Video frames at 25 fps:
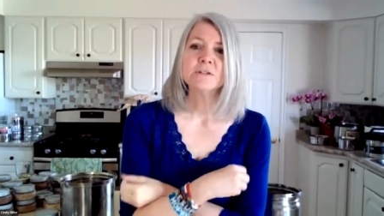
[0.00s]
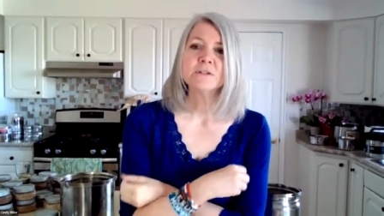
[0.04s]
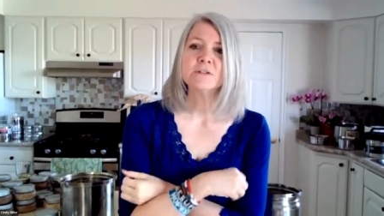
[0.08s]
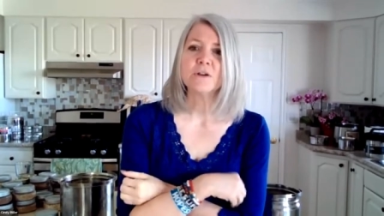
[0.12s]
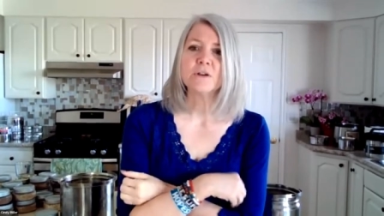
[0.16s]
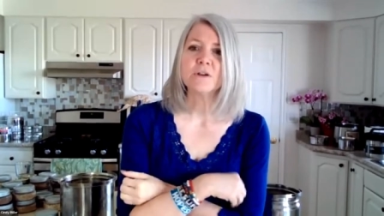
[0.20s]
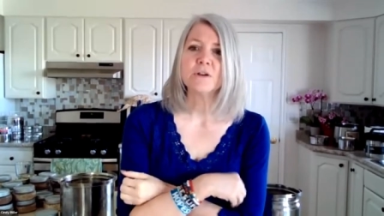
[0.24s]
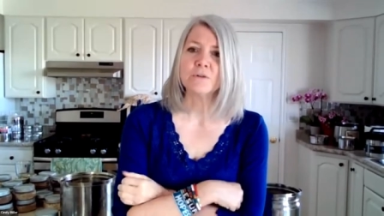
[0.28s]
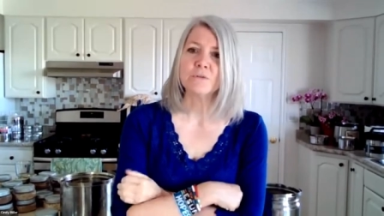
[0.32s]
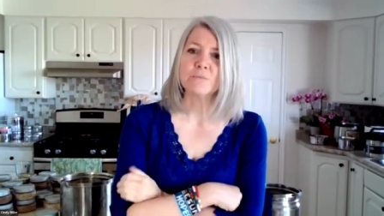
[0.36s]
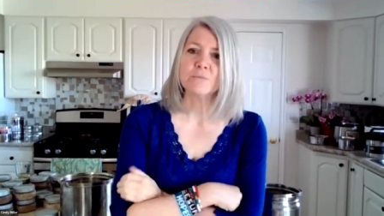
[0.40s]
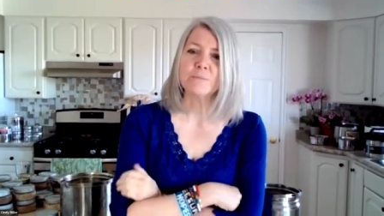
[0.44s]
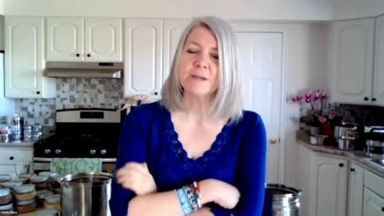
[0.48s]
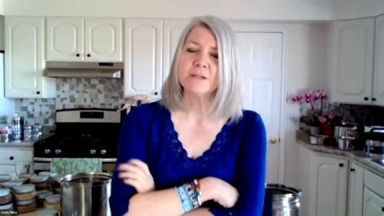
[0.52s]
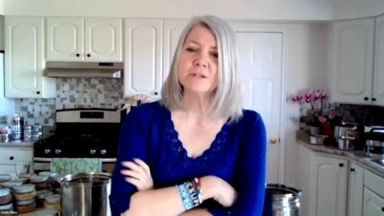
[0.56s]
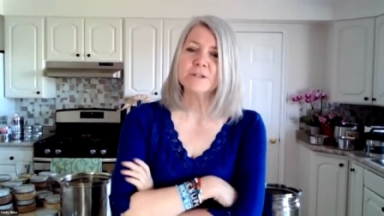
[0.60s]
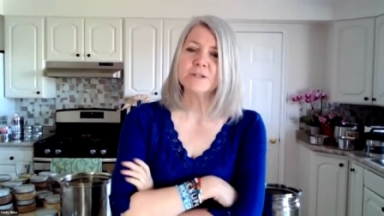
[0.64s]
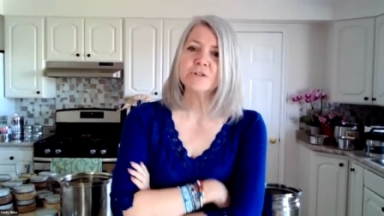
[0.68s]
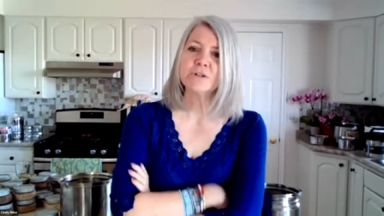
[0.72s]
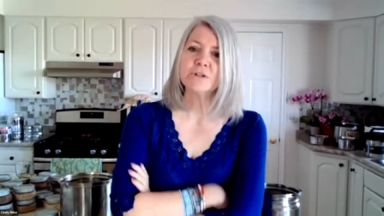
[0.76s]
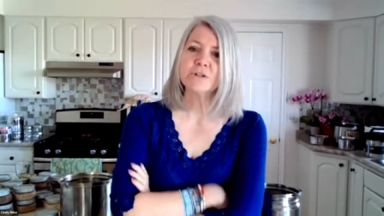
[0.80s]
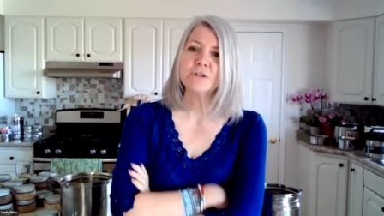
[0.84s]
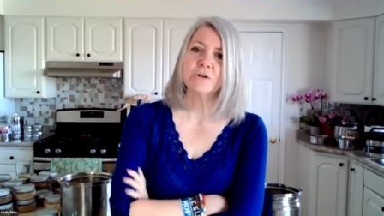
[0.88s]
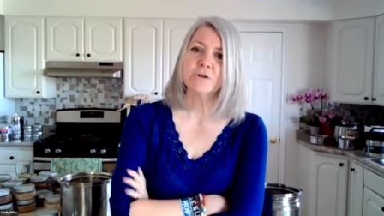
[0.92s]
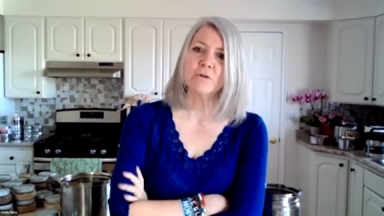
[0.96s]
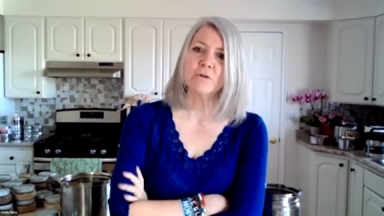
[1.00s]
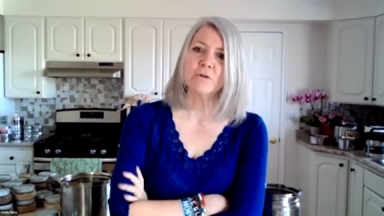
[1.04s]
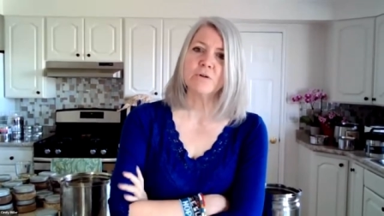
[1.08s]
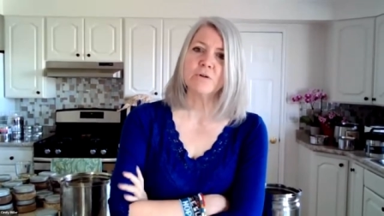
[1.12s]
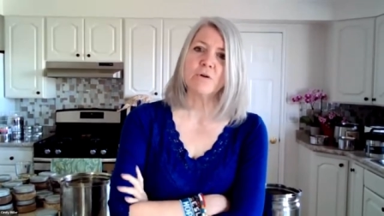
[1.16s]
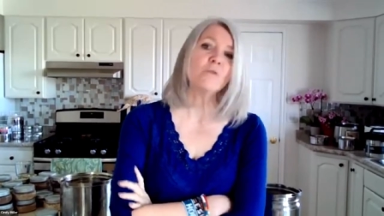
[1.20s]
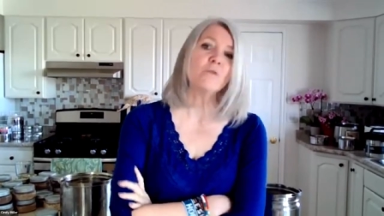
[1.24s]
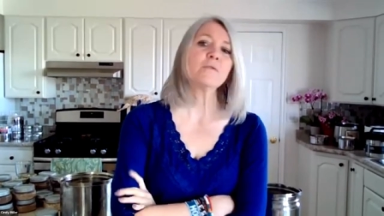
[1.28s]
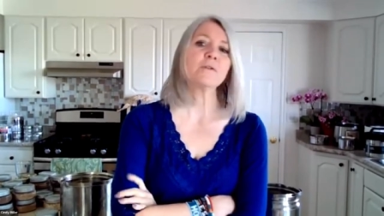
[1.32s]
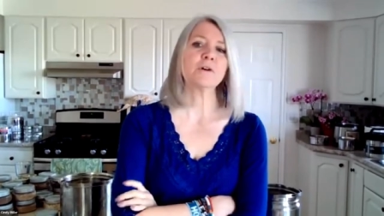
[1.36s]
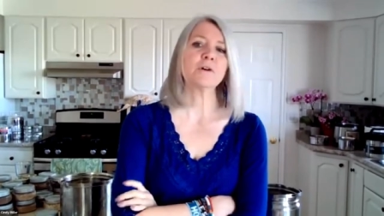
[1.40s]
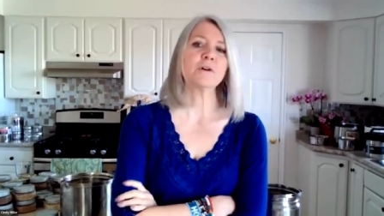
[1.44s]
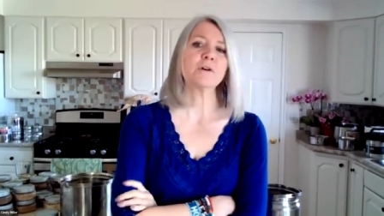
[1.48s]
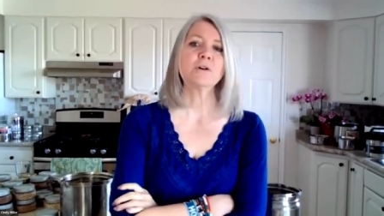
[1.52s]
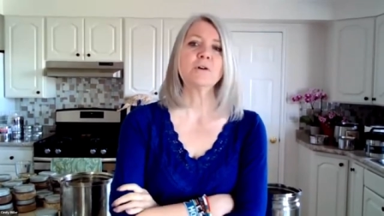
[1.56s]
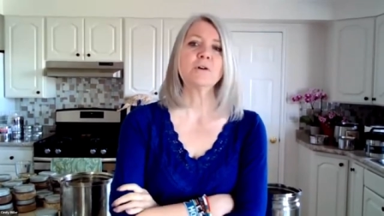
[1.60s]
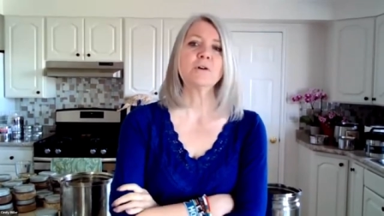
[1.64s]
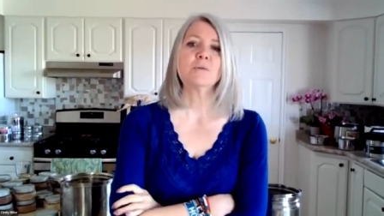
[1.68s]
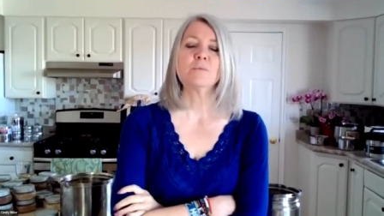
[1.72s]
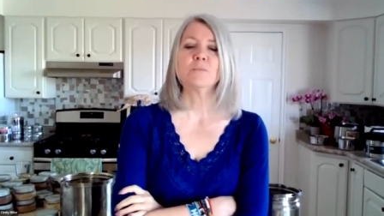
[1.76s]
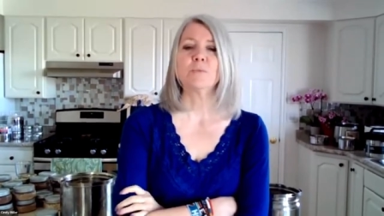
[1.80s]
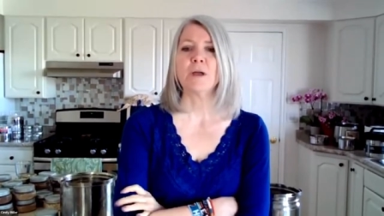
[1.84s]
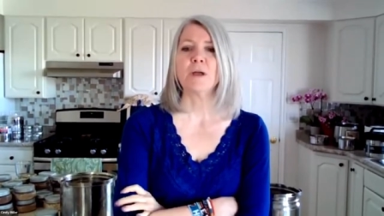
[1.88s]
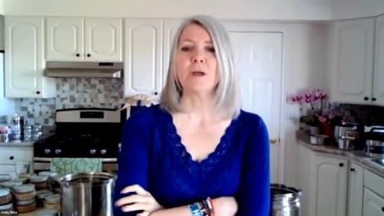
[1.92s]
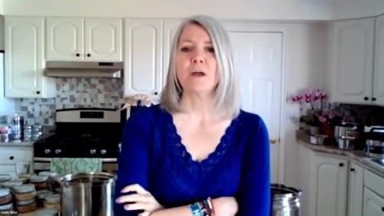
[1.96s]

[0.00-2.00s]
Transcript: So make sure you don't over